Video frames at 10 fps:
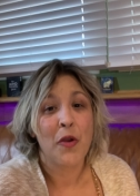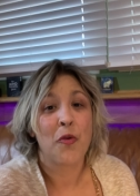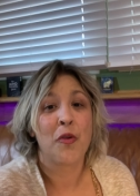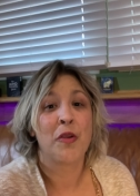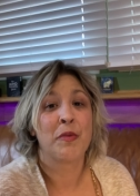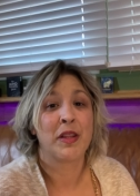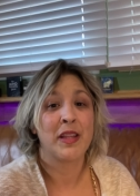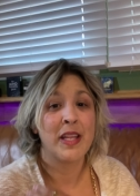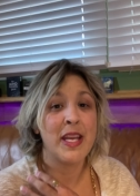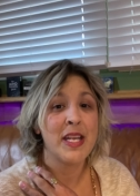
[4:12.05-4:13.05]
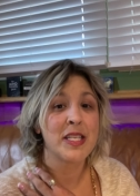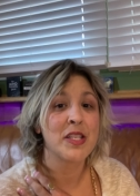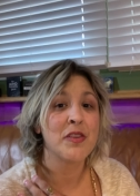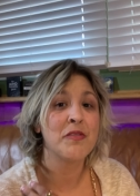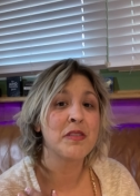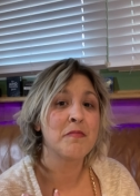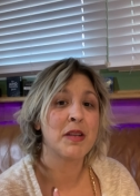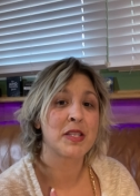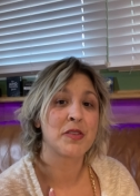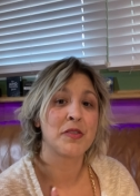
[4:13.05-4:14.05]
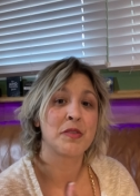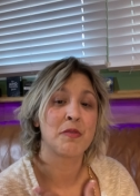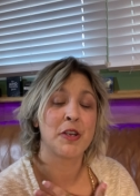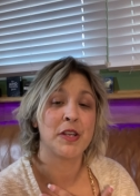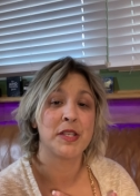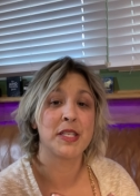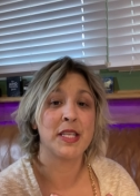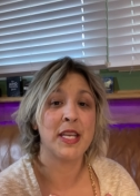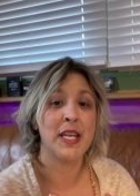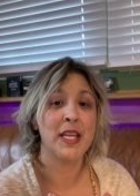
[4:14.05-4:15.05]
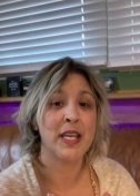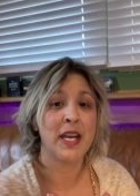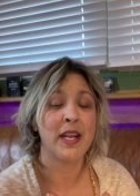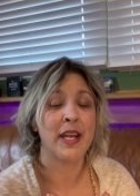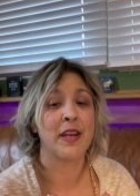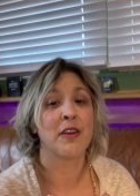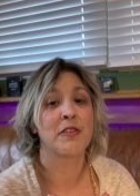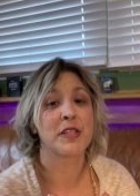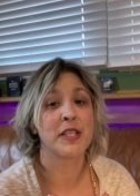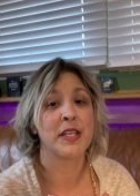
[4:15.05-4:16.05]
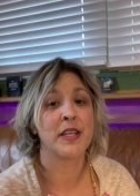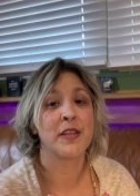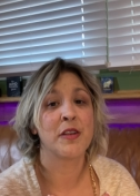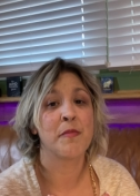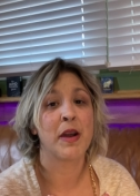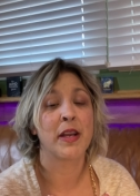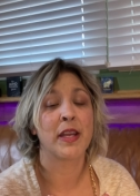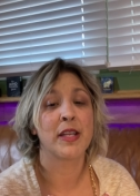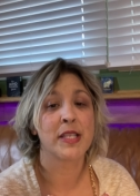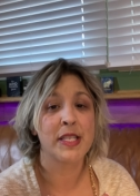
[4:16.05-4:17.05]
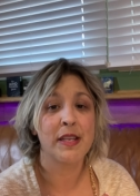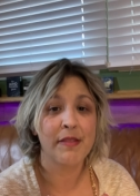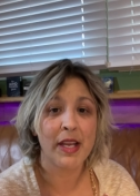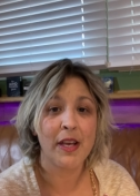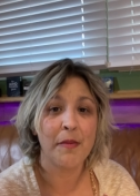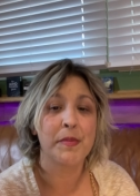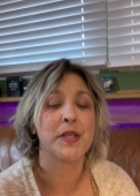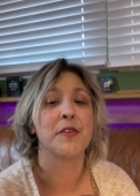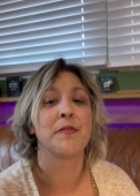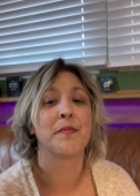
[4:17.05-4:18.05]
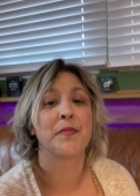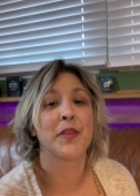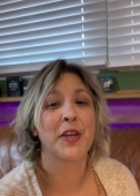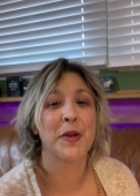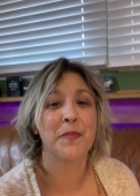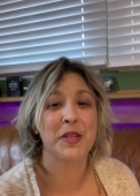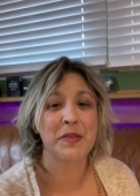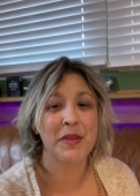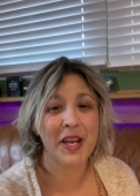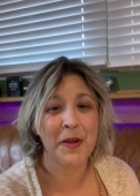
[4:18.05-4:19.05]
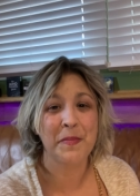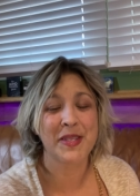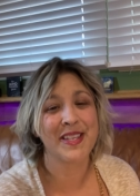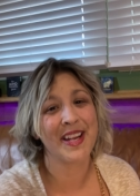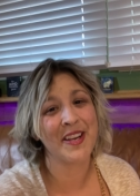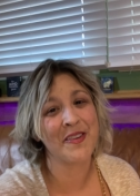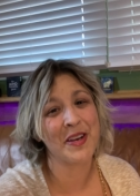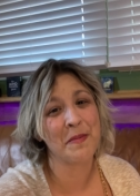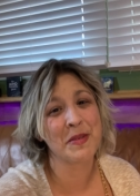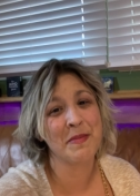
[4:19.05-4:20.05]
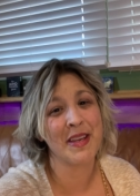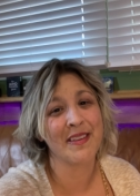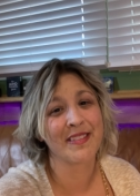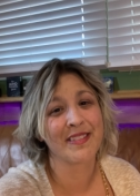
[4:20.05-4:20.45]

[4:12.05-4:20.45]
or release those muscles where you see that anger sitting in your body and see if that helps you. I hope this one helps. I know it helps me.